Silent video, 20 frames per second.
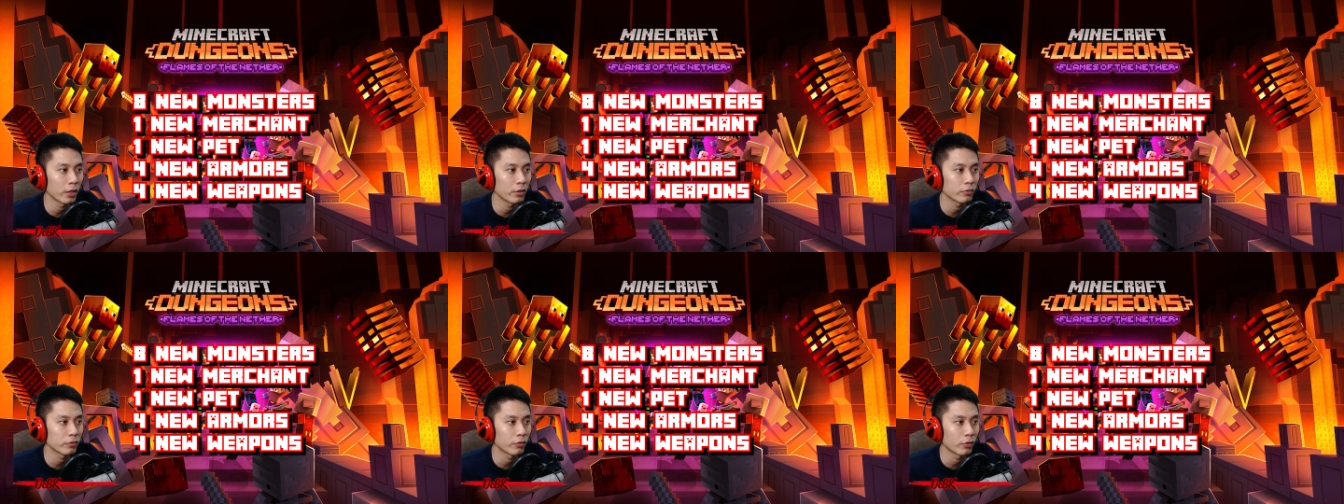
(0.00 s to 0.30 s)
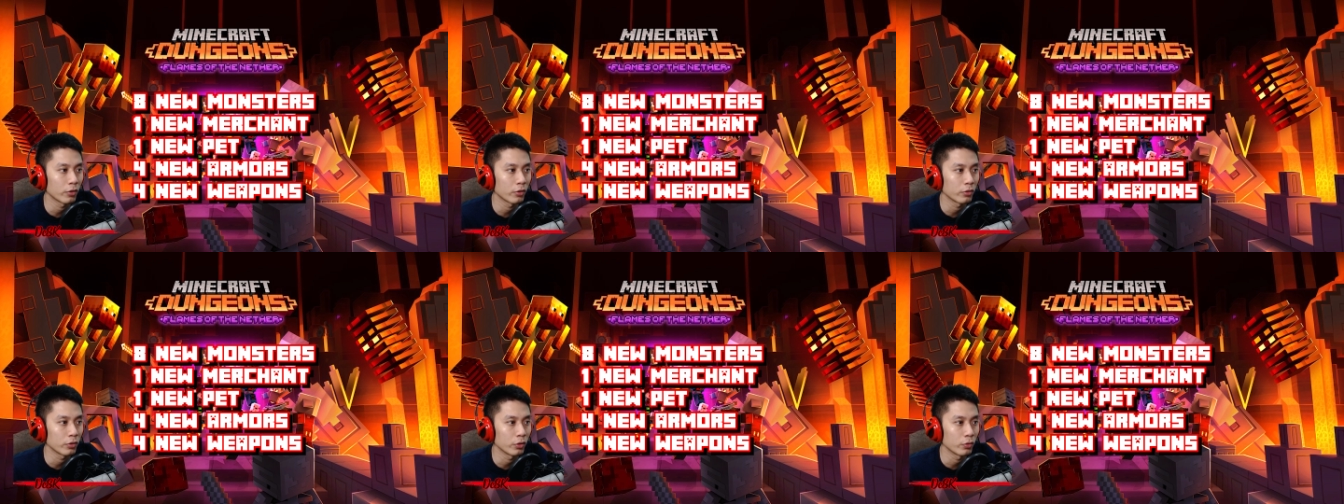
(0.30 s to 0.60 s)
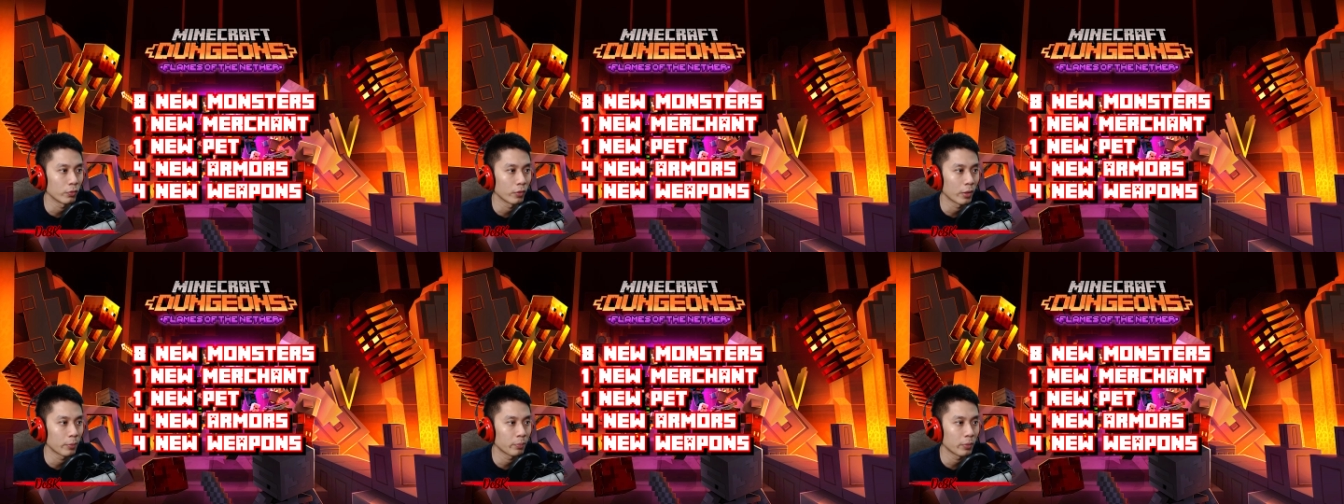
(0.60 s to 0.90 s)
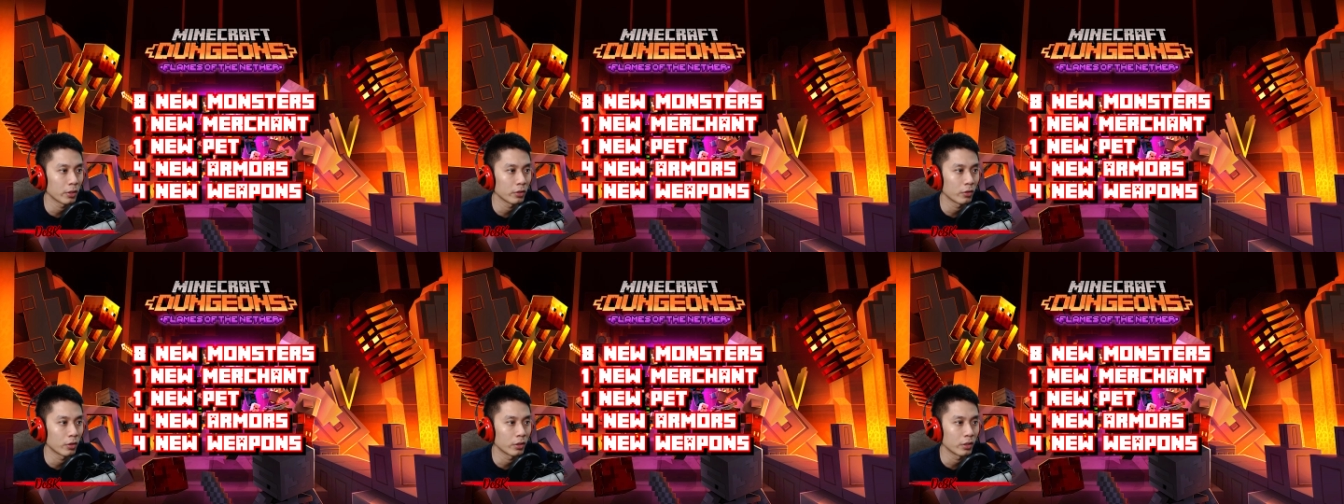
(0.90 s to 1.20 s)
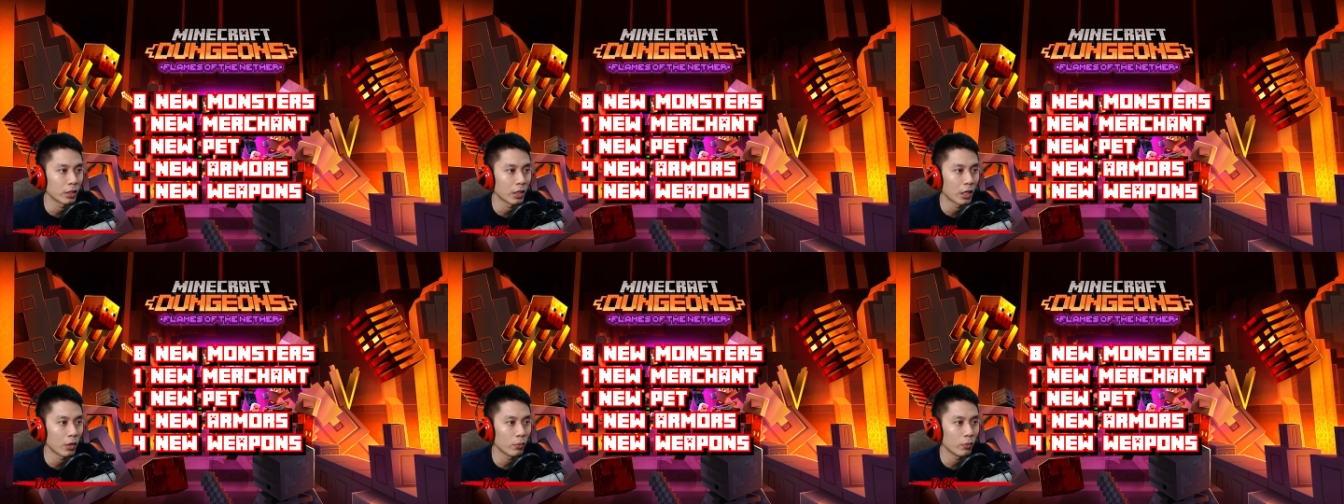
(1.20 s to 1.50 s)
and 4 new weapon
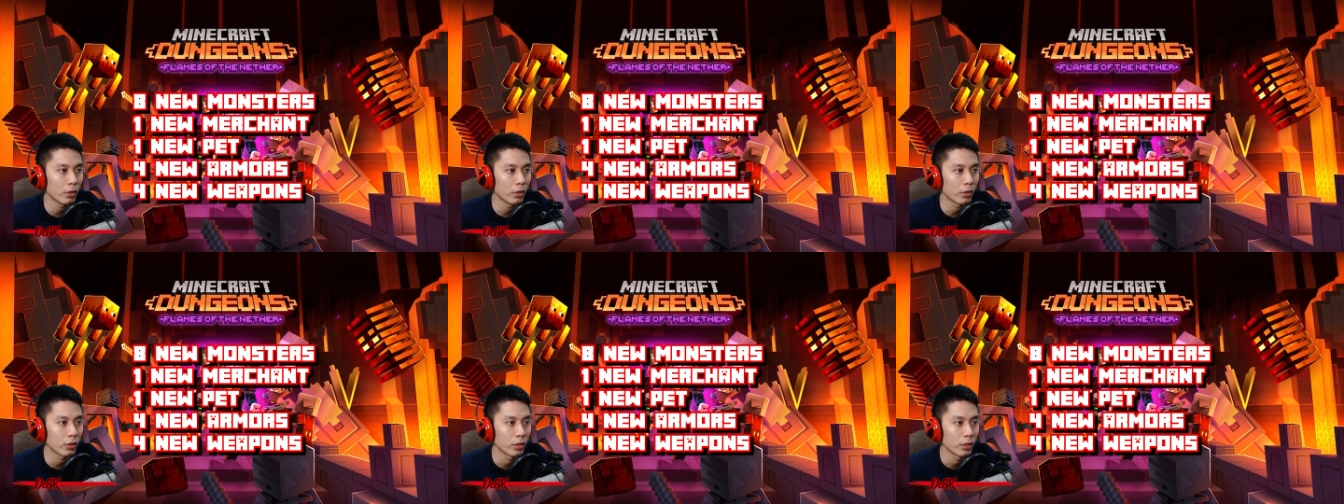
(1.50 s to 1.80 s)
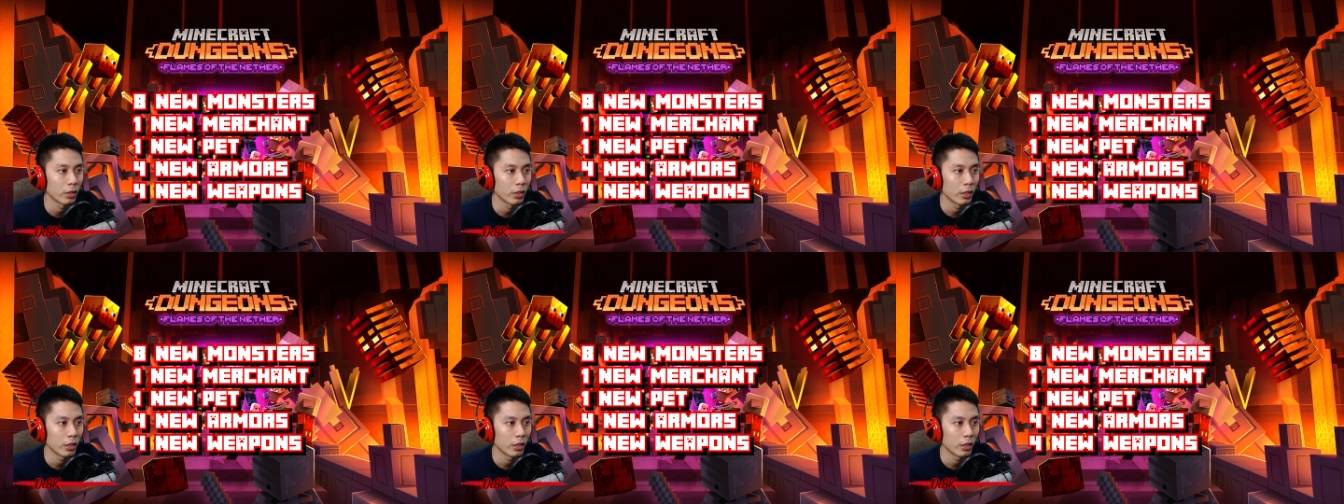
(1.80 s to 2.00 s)
on the artwork.